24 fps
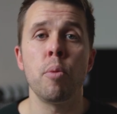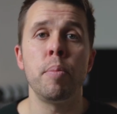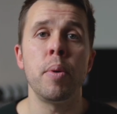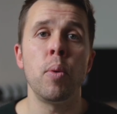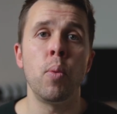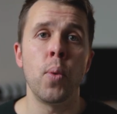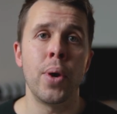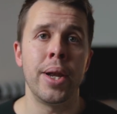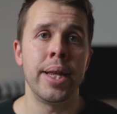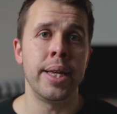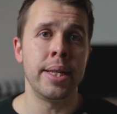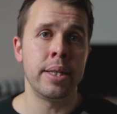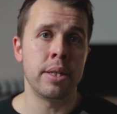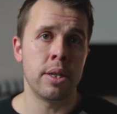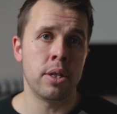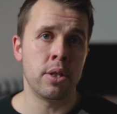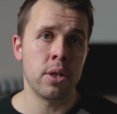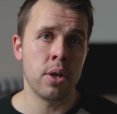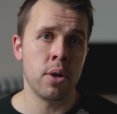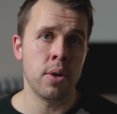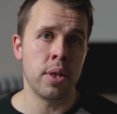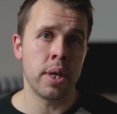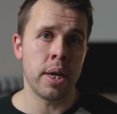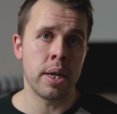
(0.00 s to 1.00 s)
will be willing to
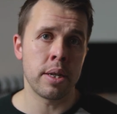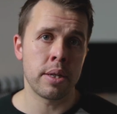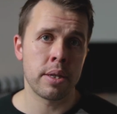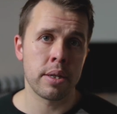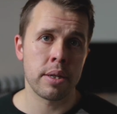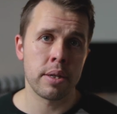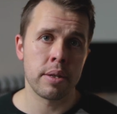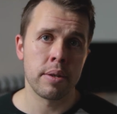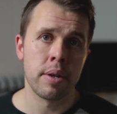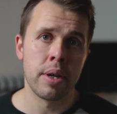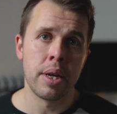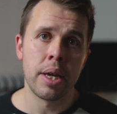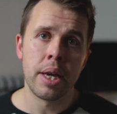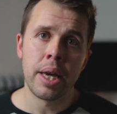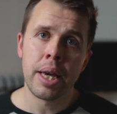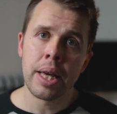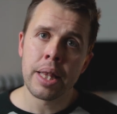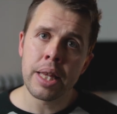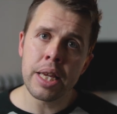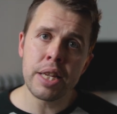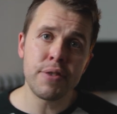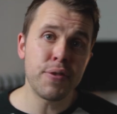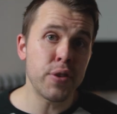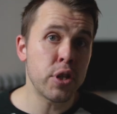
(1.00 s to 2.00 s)
do this.
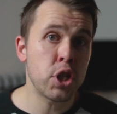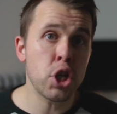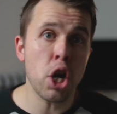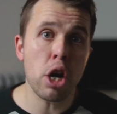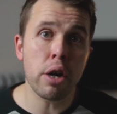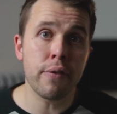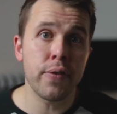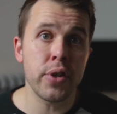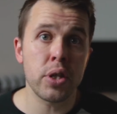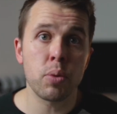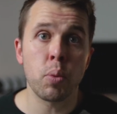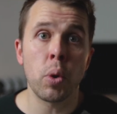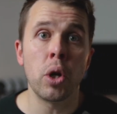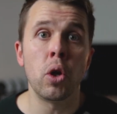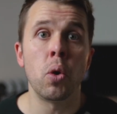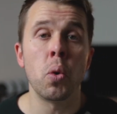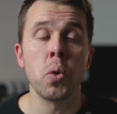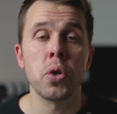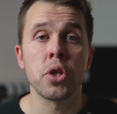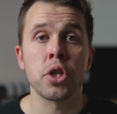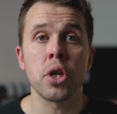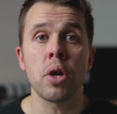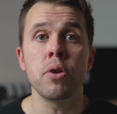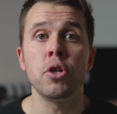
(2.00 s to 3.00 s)
These photographers will
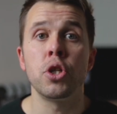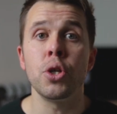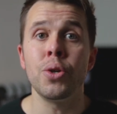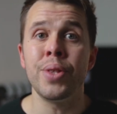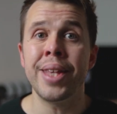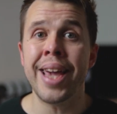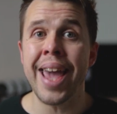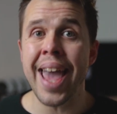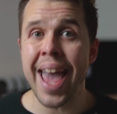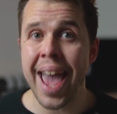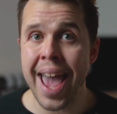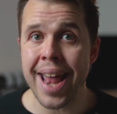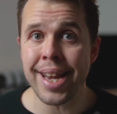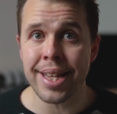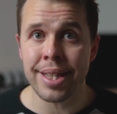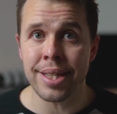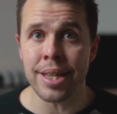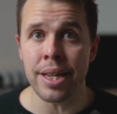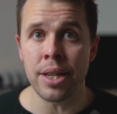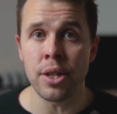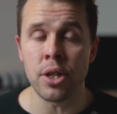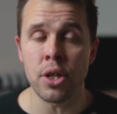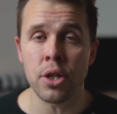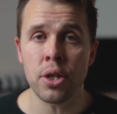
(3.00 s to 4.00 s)
also do the
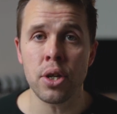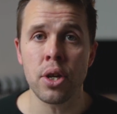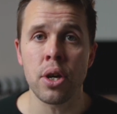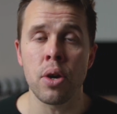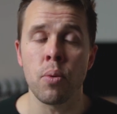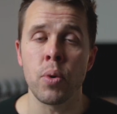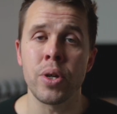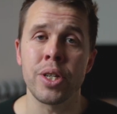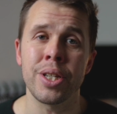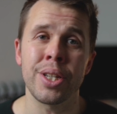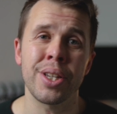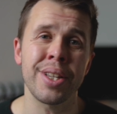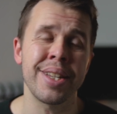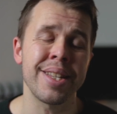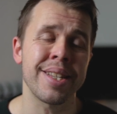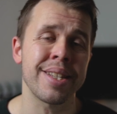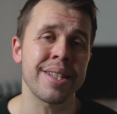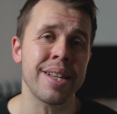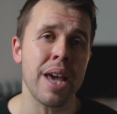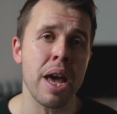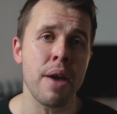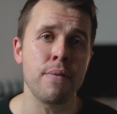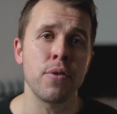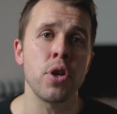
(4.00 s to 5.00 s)
editing too, which is going to
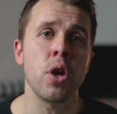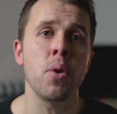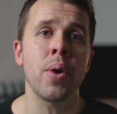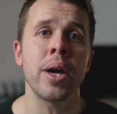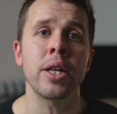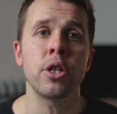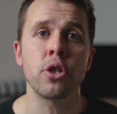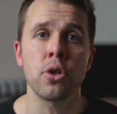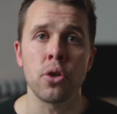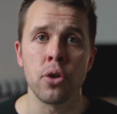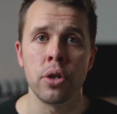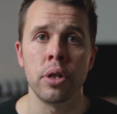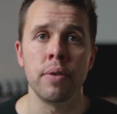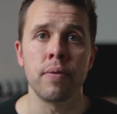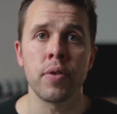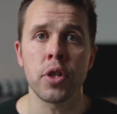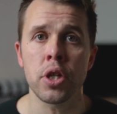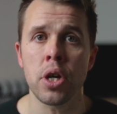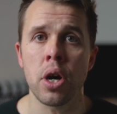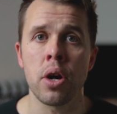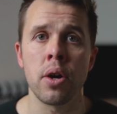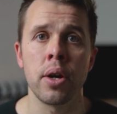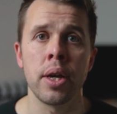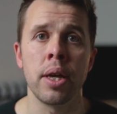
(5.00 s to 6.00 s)
save you a ton of
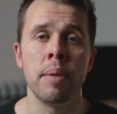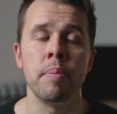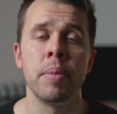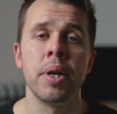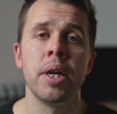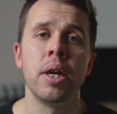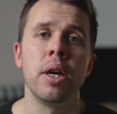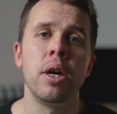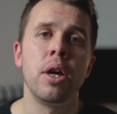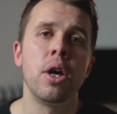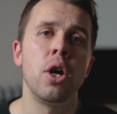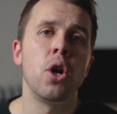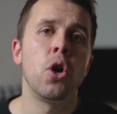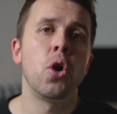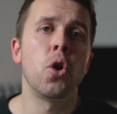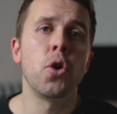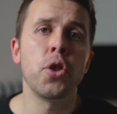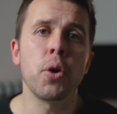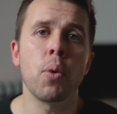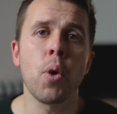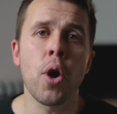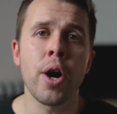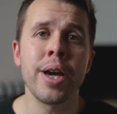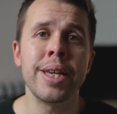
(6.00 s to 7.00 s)
time.
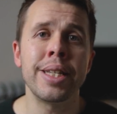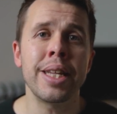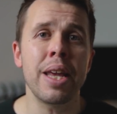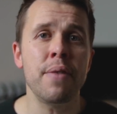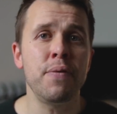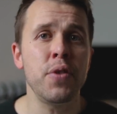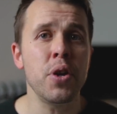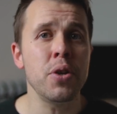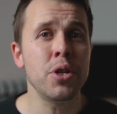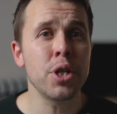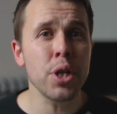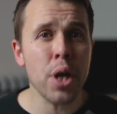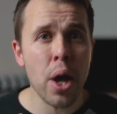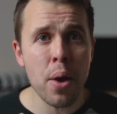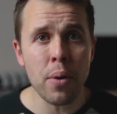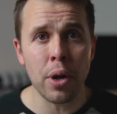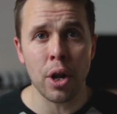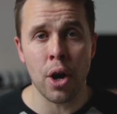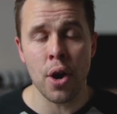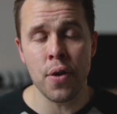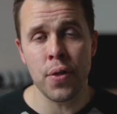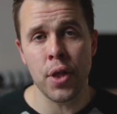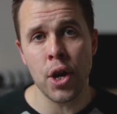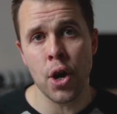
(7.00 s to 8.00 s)
Otherwise, if you don't
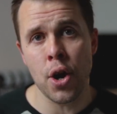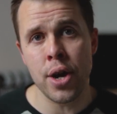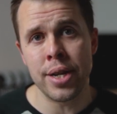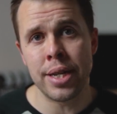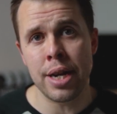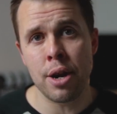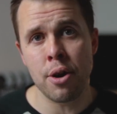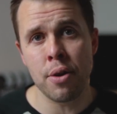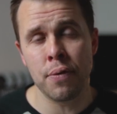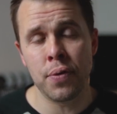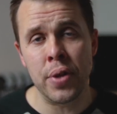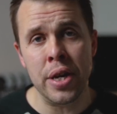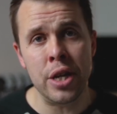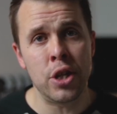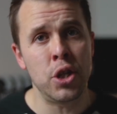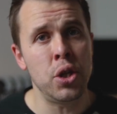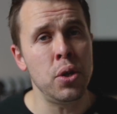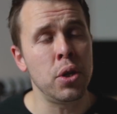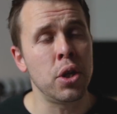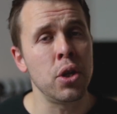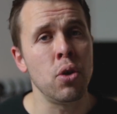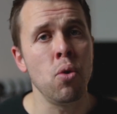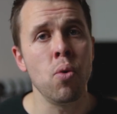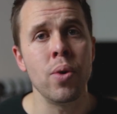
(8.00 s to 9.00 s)
like the idea of this,
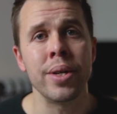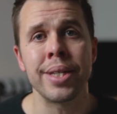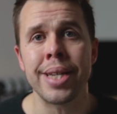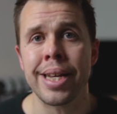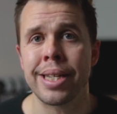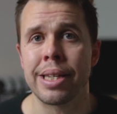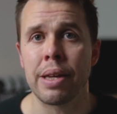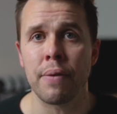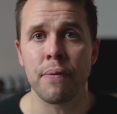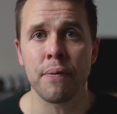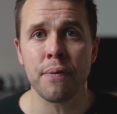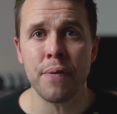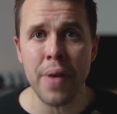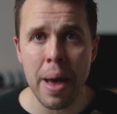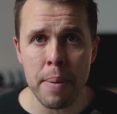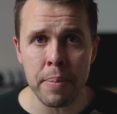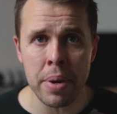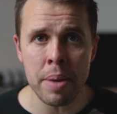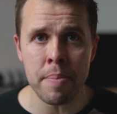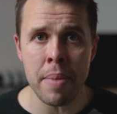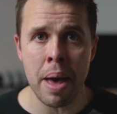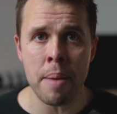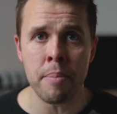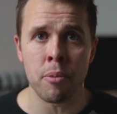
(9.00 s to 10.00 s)
you can always ask a
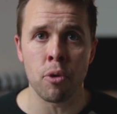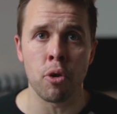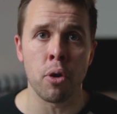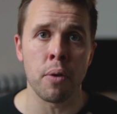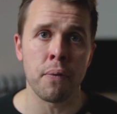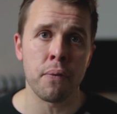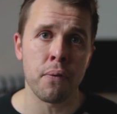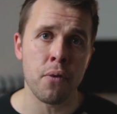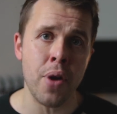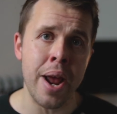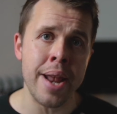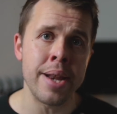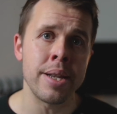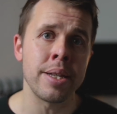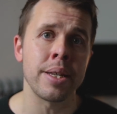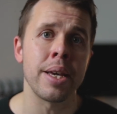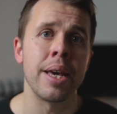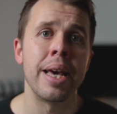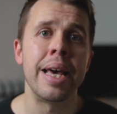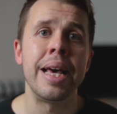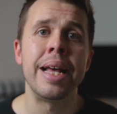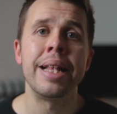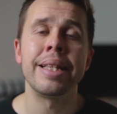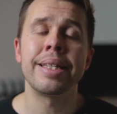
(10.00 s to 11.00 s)
family member or friend
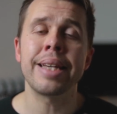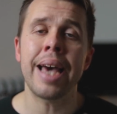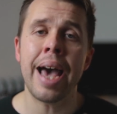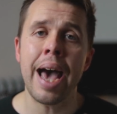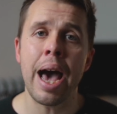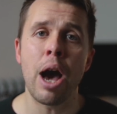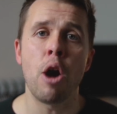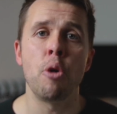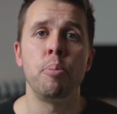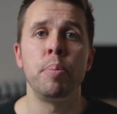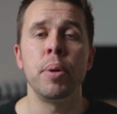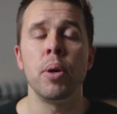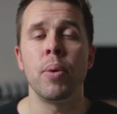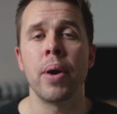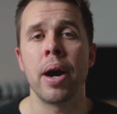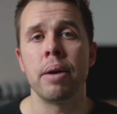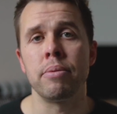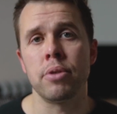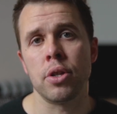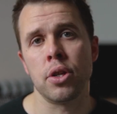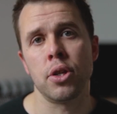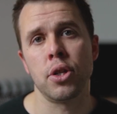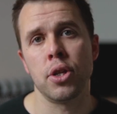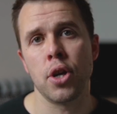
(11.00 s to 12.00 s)
to help you
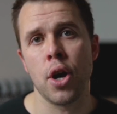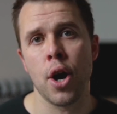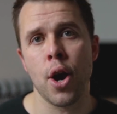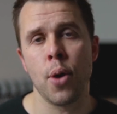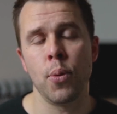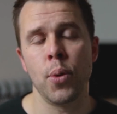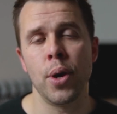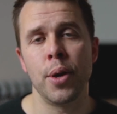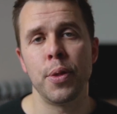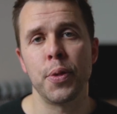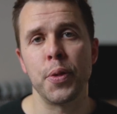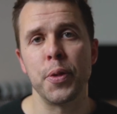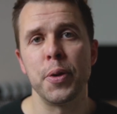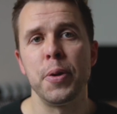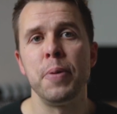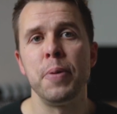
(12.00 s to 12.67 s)
out to start with,